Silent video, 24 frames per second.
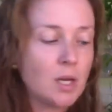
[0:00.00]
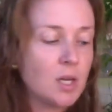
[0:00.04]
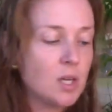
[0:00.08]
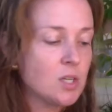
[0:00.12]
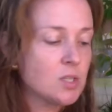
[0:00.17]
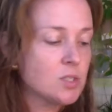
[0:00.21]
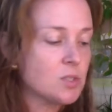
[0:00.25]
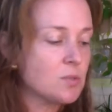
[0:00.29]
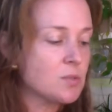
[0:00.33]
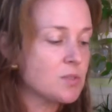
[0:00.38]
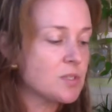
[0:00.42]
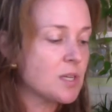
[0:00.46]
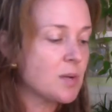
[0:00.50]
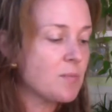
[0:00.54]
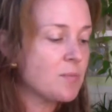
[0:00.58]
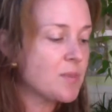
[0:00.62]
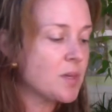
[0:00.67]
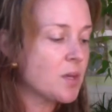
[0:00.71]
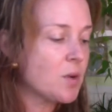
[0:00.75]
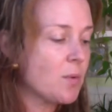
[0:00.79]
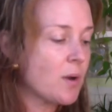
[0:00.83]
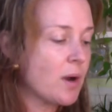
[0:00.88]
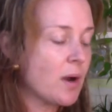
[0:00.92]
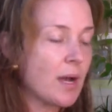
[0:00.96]
So
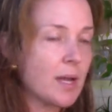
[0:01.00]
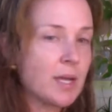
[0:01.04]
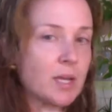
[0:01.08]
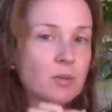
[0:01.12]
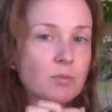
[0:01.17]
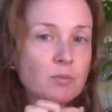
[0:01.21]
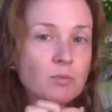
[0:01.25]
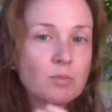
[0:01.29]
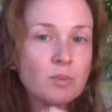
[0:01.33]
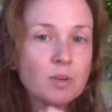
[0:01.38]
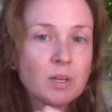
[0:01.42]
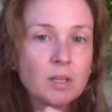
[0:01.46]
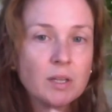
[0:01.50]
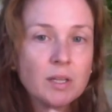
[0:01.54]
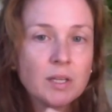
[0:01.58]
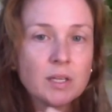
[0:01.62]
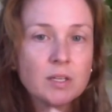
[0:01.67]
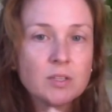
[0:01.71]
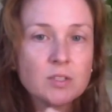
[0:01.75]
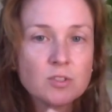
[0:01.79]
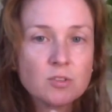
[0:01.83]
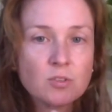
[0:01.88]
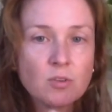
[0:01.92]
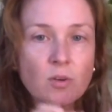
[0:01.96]
something where I can really
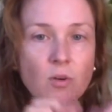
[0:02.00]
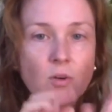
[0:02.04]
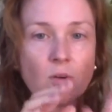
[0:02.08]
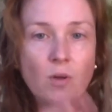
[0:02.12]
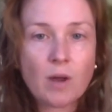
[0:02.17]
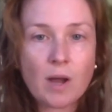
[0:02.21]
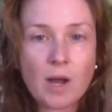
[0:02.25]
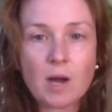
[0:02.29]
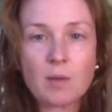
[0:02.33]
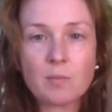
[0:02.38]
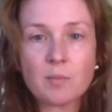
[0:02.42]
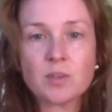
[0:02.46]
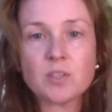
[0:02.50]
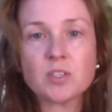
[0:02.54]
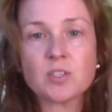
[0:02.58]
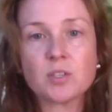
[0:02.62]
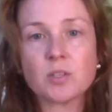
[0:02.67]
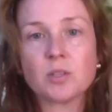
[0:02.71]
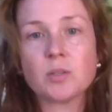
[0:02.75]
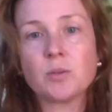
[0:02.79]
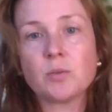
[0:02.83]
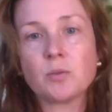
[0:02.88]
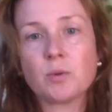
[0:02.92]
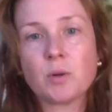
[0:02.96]
control how much
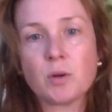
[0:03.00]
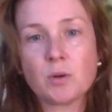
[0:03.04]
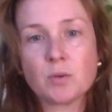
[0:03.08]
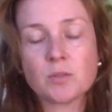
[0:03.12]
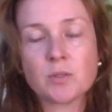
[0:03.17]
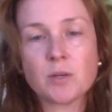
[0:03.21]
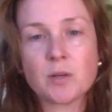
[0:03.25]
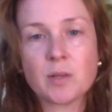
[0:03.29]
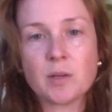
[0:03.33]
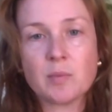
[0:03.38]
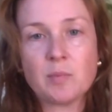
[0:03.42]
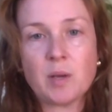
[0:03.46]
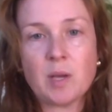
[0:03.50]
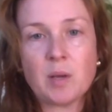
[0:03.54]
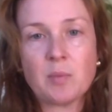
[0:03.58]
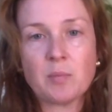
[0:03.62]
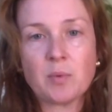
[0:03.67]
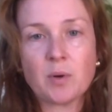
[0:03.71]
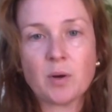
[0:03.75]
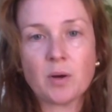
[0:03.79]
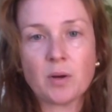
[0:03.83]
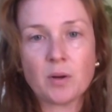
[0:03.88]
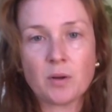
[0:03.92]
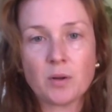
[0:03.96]
glue goes on the
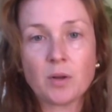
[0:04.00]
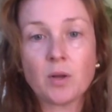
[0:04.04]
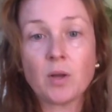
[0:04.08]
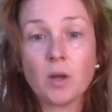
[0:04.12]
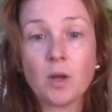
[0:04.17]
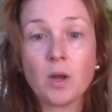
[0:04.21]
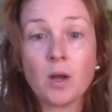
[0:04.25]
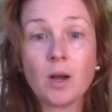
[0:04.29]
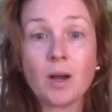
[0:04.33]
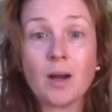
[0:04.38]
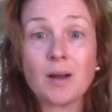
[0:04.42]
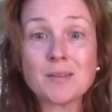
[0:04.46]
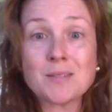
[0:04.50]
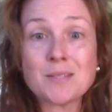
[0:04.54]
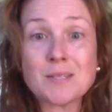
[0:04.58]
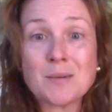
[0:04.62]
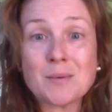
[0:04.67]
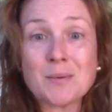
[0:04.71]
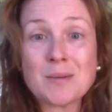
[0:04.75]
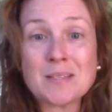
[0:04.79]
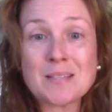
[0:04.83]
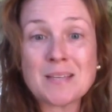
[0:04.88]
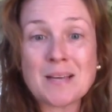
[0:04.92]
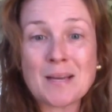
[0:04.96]
paper. I'll see you
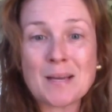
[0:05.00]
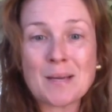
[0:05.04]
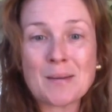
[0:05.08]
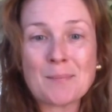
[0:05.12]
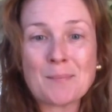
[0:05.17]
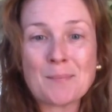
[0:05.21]
in a second.